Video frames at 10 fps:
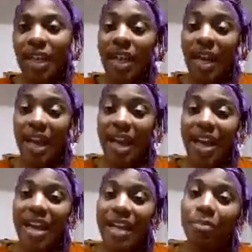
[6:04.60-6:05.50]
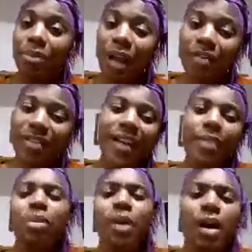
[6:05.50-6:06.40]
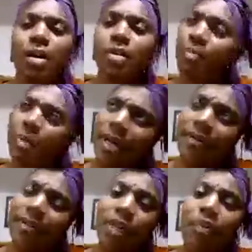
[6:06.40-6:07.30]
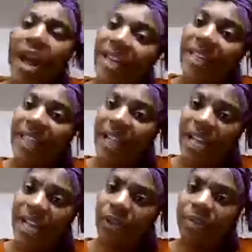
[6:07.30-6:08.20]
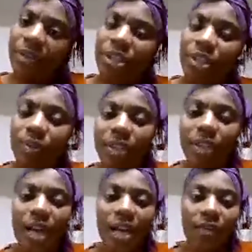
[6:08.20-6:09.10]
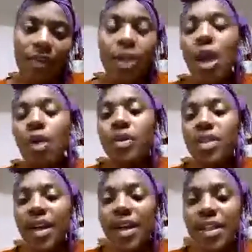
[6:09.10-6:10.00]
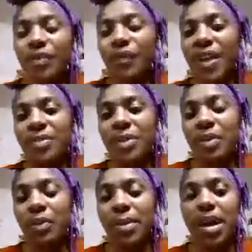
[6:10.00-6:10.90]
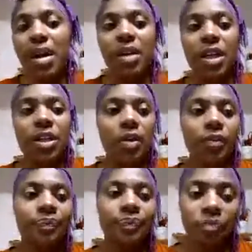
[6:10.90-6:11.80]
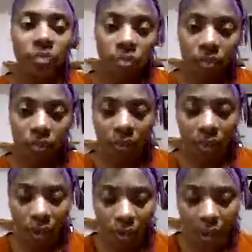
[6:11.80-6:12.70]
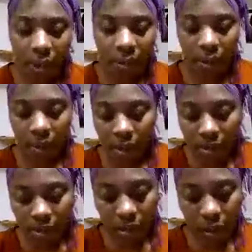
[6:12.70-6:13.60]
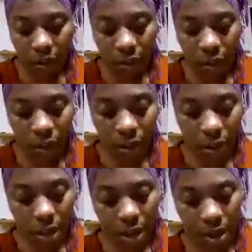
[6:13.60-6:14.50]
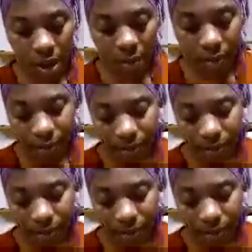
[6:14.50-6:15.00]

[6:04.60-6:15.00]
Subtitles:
a blog, not a blog, but a writing like I normally do with a note. I guess on Facebook it would be called a note. Okay. So, um,